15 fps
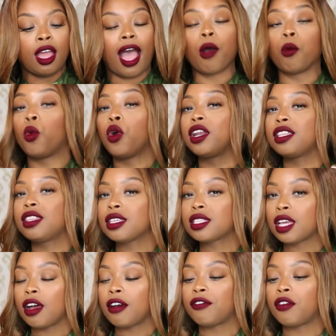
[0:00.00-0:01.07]
I wanted this
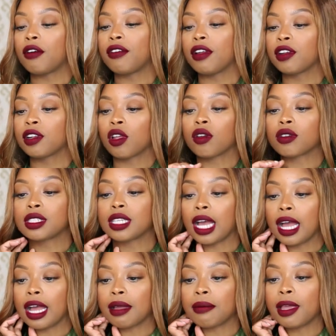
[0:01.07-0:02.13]
cuff for a very long
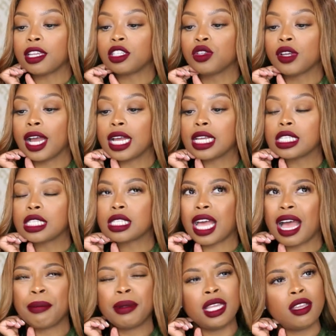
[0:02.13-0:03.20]
time. As you guys,
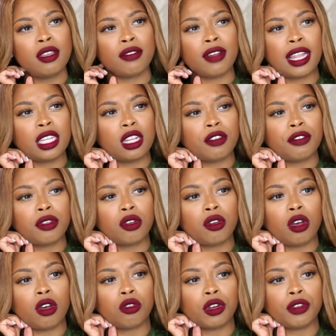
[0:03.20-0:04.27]
I believe I did a, feel,
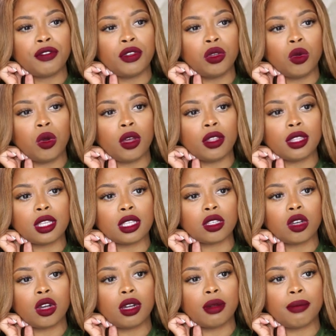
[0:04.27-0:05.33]
a review on this
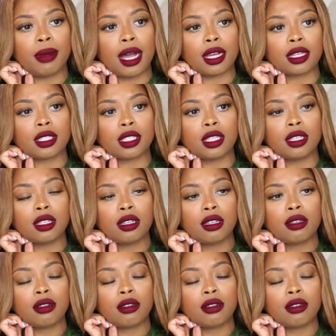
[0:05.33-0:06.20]
or unboxing.